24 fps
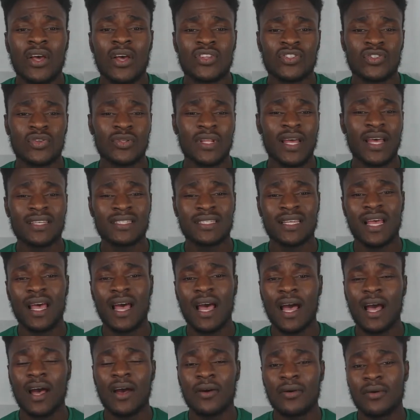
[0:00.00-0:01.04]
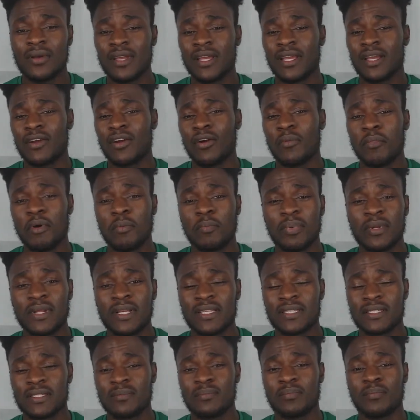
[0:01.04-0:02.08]
So that's how a
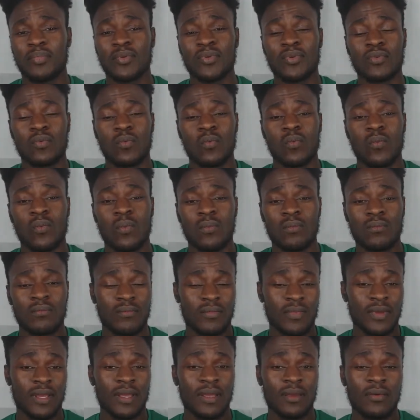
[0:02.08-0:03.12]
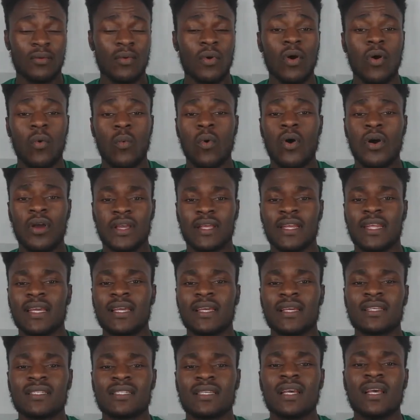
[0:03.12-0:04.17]
commonplace book or what it
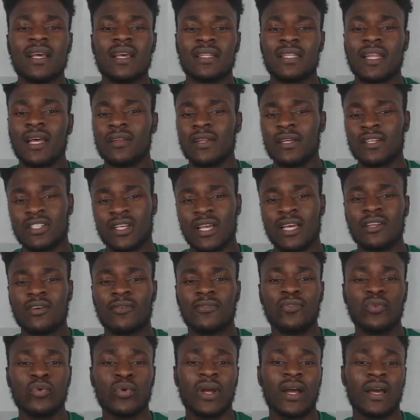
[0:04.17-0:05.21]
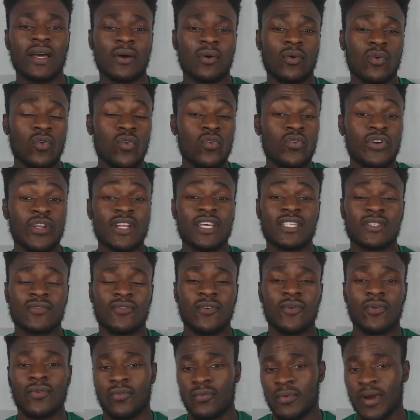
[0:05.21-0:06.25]
is. Now let's kind of look at who it is
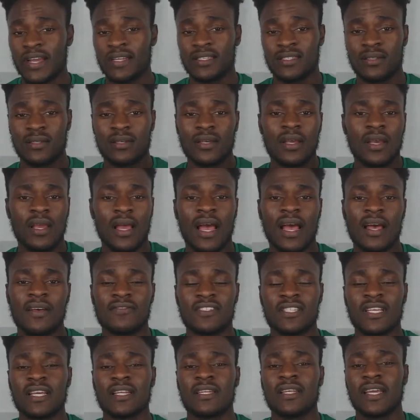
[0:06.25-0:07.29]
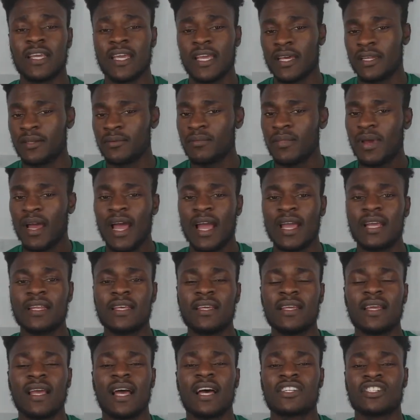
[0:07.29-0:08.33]
for, right? I've said again,
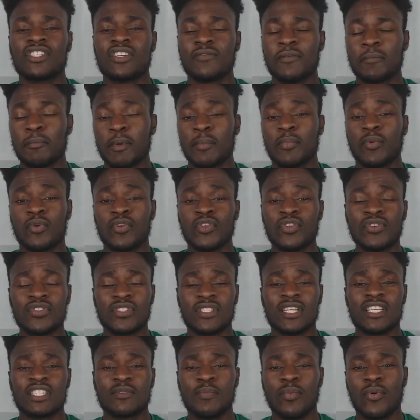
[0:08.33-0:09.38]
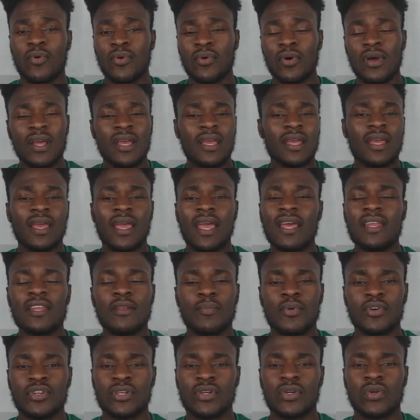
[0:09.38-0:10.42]
highly achieving people use this, but
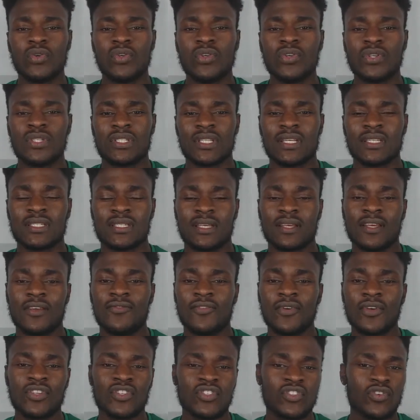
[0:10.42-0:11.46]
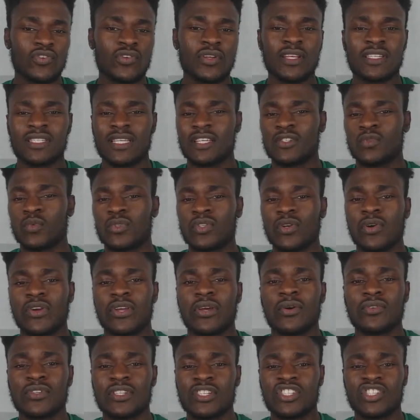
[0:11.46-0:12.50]
anybody could use this. If you're a student, as we're talking
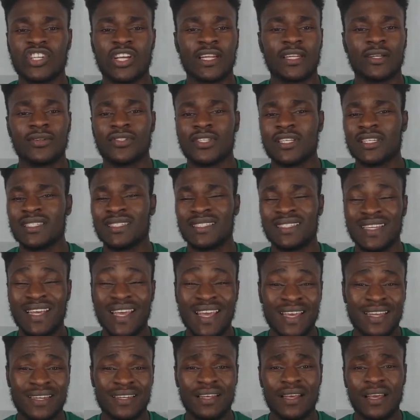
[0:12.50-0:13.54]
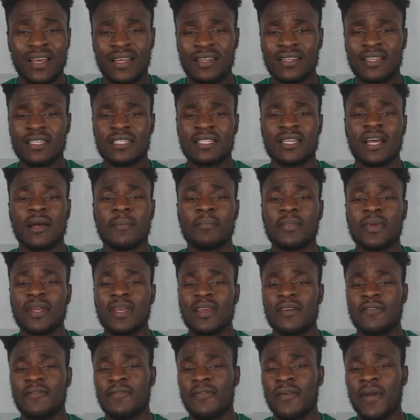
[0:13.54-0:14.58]
on this channel, this can
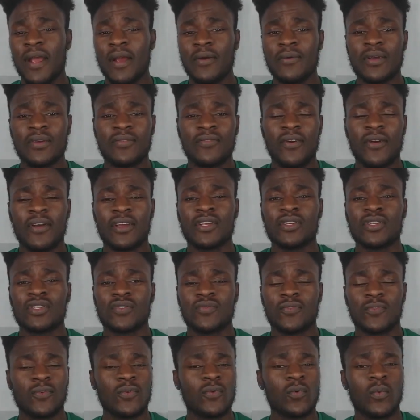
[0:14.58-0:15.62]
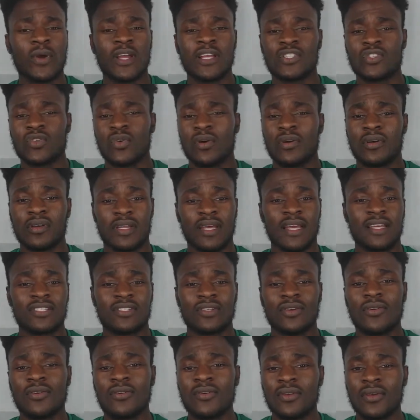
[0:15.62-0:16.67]
be a very, very useful way to organize
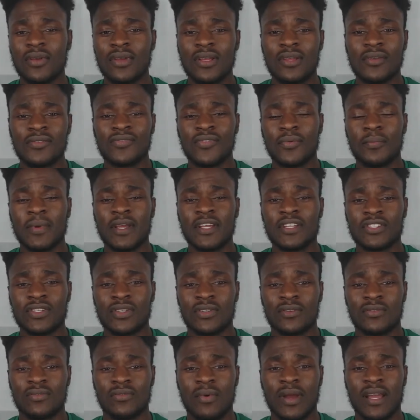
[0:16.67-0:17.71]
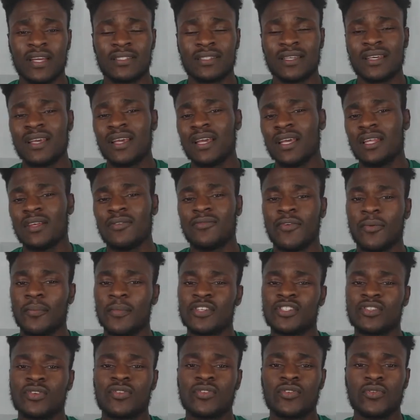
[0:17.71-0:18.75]
your information, right?
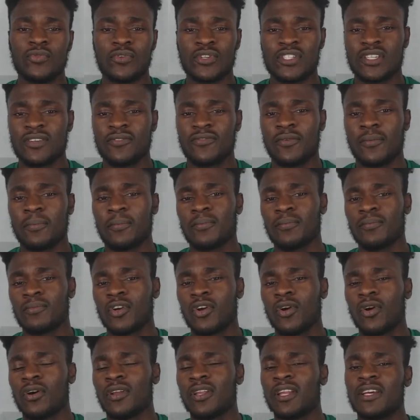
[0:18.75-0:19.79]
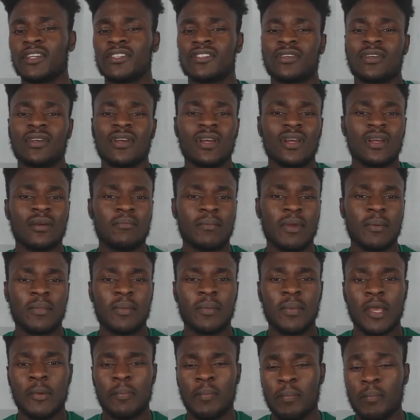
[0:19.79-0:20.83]
Information you receive from college,
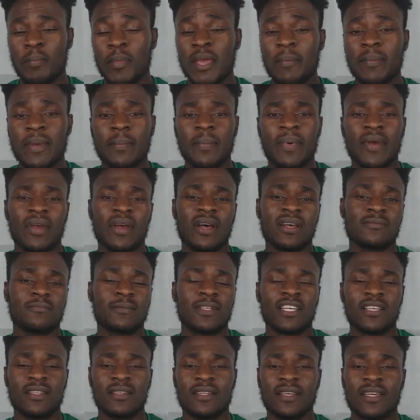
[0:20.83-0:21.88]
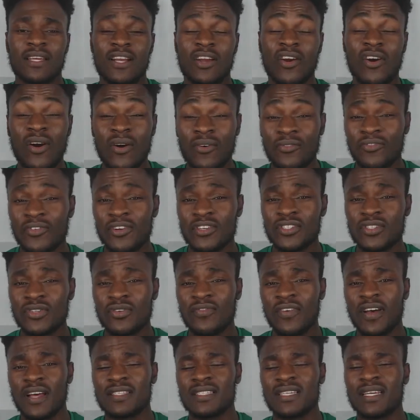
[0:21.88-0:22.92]
maybe perhaps the conference
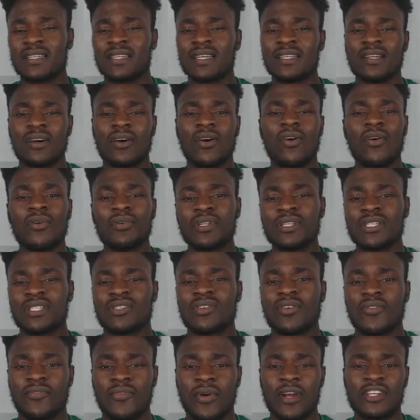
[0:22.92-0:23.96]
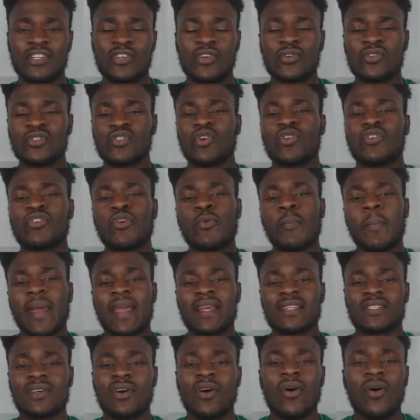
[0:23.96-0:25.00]
you've attended, all this stuff, right? You could
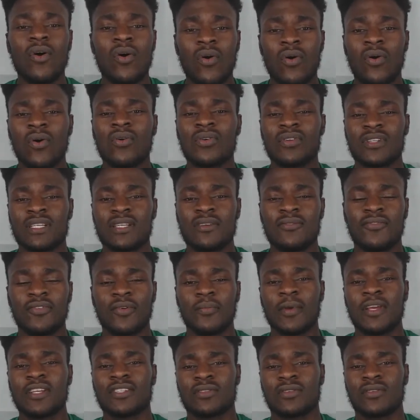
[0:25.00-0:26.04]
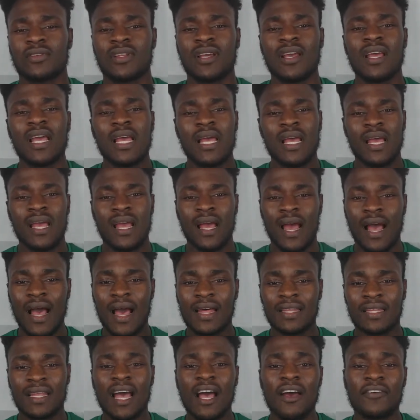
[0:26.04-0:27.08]
document all the information
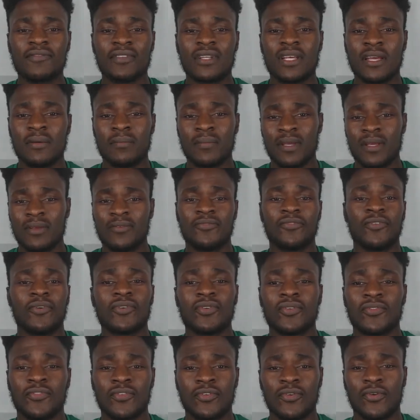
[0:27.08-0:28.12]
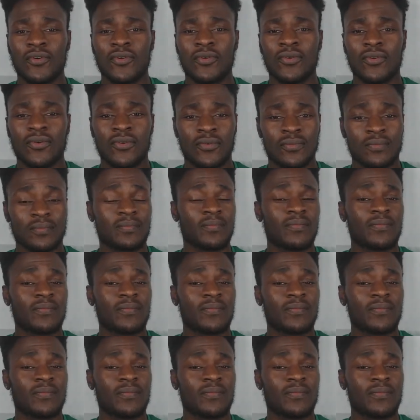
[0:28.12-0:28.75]
and have them in front of your